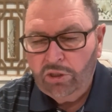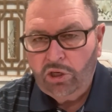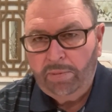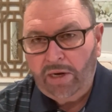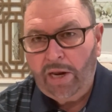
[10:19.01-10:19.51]

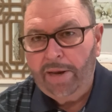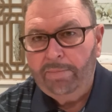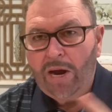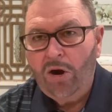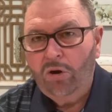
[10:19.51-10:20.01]
to be
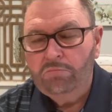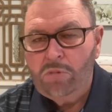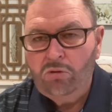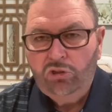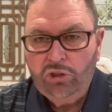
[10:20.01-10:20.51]
led by our
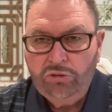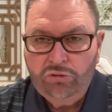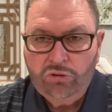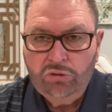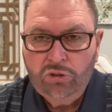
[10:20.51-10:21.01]

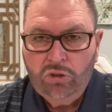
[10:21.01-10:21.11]
emotions